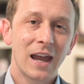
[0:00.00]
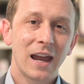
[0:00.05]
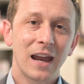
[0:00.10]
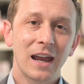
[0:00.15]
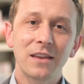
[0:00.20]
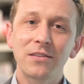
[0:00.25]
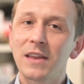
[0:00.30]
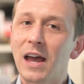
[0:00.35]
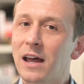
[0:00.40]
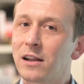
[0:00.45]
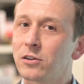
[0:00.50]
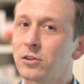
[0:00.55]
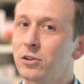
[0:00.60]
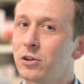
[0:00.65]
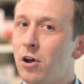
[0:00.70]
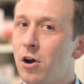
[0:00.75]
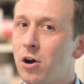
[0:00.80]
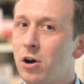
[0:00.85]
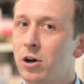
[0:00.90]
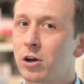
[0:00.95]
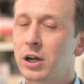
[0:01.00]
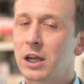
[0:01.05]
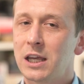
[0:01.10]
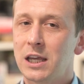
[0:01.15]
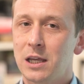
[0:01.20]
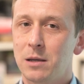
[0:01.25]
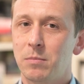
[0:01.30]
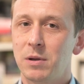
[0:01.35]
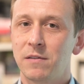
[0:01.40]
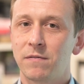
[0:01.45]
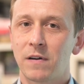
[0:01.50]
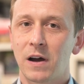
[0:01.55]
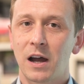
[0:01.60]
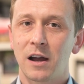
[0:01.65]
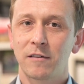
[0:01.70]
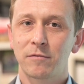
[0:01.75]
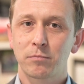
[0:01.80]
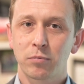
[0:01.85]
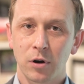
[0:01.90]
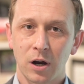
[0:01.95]
In that long
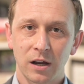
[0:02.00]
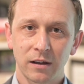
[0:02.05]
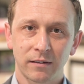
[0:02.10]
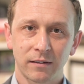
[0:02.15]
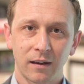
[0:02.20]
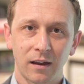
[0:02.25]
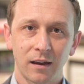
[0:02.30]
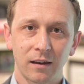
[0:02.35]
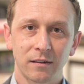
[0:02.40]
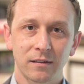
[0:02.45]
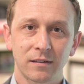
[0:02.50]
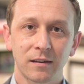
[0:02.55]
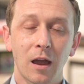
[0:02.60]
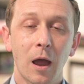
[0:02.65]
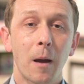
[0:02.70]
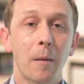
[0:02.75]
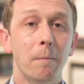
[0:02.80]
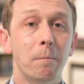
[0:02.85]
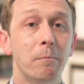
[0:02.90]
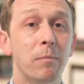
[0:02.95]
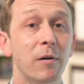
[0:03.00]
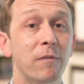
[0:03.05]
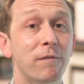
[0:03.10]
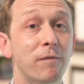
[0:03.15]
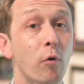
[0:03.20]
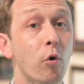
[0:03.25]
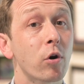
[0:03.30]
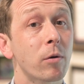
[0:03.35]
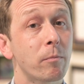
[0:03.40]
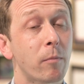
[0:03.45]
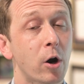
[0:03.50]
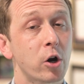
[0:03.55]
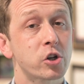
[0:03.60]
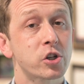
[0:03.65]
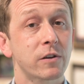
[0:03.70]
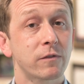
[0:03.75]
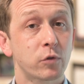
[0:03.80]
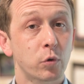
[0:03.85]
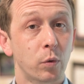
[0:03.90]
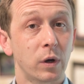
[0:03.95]
EB5 process, before
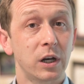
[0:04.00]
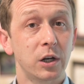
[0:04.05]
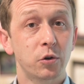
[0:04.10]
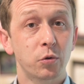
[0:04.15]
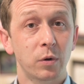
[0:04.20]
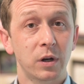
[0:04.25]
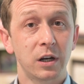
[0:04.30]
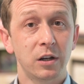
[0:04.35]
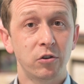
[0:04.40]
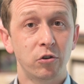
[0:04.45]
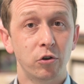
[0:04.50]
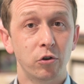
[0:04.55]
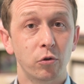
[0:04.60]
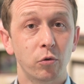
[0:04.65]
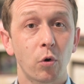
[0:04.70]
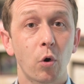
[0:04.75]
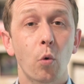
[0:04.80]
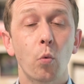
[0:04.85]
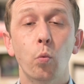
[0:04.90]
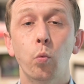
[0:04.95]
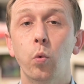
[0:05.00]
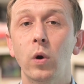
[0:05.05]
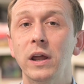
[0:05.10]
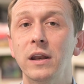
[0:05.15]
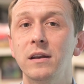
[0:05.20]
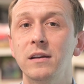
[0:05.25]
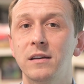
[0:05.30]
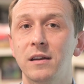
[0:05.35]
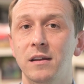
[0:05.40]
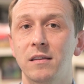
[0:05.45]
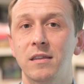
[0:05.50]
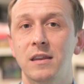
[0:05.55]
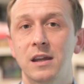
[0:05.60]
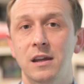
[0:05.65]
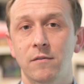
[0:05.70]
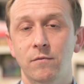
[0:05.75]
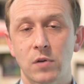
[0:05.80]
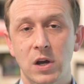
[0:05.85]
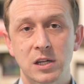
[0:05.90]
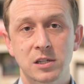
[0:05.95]
March of 2022, when did
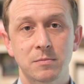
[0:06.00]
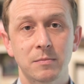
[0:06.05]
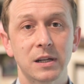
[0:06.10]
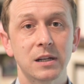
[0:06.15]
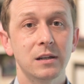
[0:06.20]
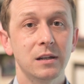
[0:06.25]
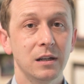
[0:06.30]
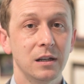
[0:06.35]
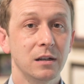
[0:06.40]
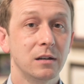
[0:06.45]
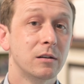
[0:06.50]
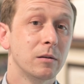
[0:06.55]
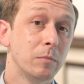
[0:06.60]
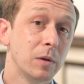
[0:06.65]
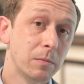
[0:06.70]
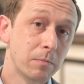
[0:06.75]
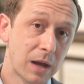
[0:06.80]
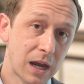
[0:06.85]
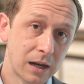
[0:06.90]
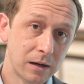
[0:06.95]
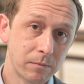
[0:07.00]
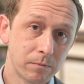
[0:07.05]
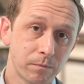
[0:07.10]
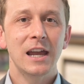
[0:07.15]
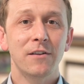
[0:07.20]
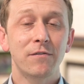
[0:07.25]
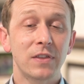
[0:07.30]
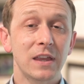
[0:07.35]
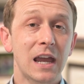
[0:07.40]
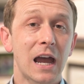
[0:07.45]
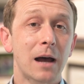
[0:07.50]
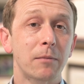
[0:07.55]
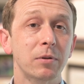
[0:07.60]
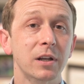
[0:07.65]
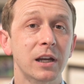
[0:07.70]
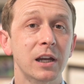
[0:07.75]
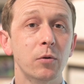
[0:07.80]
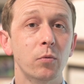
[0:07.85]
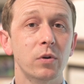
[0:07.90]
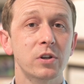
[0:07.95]
the investment need to be made? If the
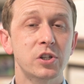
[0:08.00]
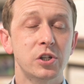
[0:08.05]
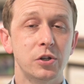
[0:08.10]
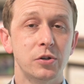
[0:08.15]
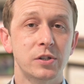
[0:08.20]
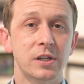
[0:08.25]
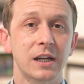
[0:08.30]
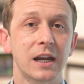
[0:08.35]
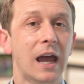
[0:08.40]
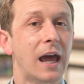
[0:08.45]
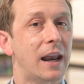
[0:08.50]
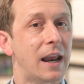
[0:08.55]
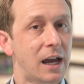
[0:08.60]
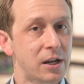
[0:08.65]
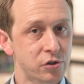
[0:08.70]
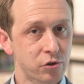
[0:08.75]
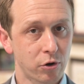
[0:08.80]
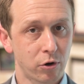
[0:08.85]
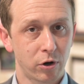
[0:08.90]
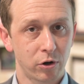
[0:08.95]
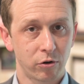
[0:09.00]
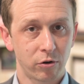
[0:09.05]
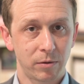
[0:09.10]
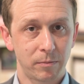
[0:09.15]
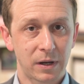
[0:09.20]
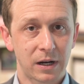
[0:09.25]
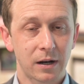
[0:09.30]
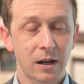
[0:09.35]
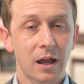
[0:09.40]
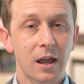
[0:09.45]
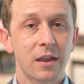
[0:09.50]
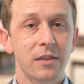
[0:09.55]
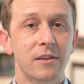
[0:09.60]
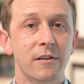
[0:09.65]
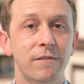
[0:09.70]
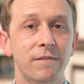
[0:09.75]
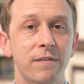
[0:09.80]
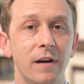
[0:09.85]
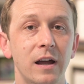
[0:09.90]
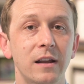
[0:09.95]
applicant was using an escrow agreement,
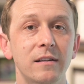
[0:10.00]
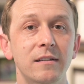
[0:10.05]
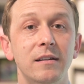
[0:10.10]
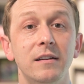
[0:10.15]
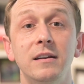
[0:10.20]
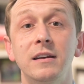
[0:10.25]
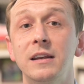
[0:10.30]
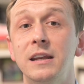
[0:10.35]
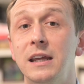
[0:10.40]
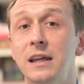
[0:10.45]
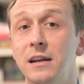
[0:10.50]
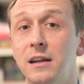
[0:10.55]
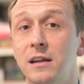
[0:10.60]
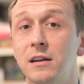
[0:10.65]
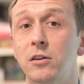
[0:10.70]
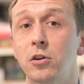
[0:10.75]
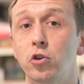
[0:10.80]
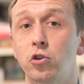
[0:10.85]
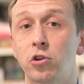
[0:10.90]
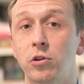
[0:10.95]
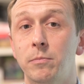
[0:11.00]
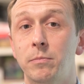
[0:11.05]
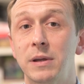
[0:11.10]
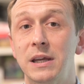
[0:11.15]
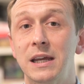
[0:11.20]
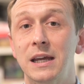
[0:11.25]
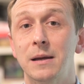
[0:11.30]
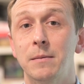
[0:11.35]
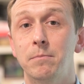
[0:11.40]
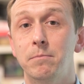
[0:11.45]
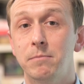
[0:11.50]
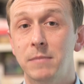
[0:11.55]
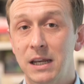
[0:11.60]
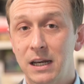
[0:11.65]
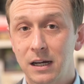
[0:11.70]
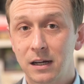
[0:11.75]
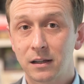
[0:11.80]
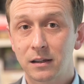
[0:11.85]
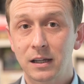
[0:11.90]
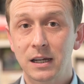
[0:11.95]
the funds needed to be
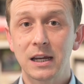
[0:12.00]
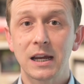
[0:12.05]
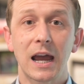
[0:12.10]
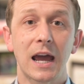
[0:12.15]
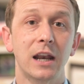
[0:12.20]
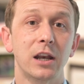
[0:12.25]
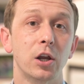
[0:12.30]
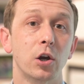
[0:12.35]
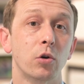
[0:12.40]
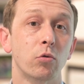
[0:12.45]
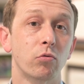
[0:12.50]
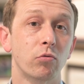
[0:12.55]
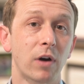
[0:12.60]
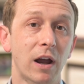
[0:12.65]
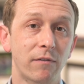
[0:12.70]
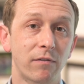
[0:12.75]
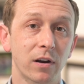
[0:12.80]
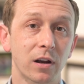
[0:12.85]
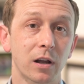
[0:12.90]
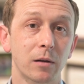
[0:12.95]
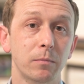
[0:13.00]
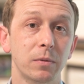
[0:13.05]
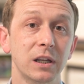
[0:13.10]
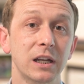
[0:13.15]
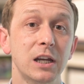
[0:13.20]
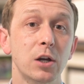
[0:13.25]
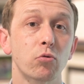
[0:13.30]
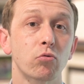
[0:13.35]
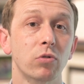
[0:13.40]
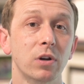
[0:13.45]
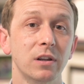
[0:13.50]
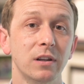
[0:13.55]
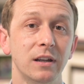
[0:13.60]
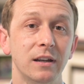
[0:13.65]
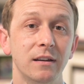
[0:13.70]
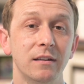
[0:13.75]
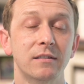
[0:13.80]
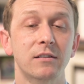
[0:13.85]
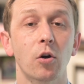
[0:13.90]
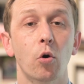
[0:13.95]
immediately and irrevocably
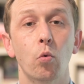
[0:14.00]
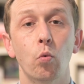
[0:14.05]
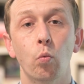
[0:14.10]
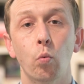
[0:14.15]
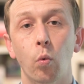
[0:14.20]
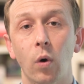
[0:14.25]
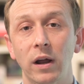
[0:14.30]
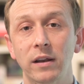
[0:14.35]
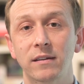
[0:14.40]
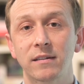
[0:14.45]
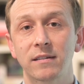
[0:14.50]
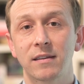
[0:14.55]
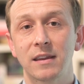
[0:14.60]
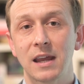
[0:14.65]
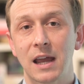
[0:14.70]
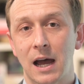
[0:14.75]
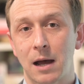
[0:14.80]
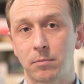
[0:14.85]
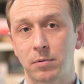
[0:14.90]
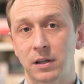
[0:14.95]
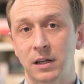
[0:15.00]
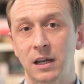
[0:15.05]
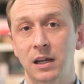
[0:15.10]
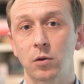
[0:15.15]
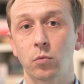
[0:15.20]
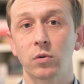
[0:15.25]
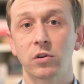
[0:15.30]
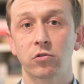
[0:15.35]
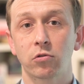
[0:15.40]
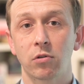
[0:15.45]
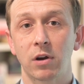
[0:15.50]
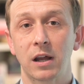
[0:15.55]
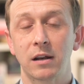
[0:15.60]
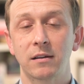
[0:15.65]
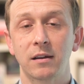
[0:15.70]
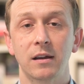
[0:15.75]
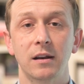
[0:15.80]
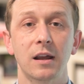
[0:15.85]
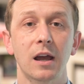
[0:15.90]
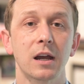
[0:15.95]
released once the applicant was
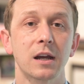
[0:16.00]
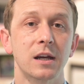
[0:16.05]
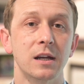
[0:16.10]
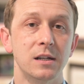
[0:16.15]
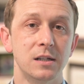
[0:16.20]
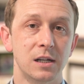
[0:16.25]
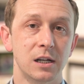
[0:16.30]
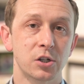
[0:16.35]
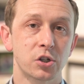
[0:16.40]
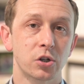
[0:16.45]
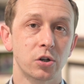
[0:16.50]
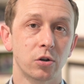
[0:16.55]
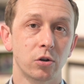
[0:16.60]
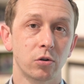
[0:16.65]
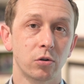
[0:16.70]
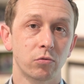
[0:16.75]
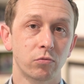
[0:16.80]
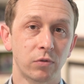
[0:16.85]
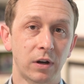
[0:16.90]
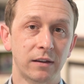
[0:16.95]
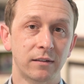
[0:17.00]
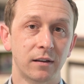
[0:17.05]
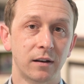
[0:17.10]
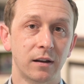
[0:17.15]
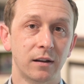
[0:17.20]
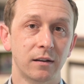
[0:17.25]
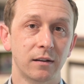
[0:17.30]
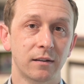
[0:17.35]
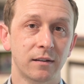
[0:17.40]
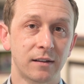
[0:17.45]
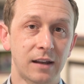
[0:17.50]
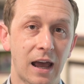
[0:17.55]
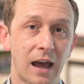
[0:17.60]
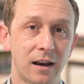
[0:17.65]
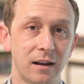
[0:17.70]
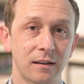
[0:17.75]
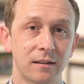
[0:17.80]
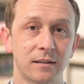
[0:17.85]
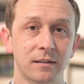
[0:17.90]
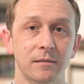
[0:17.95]
granted conditional resident
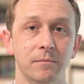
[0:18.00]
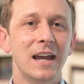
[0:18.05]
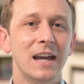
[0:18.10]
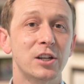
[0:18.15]
status.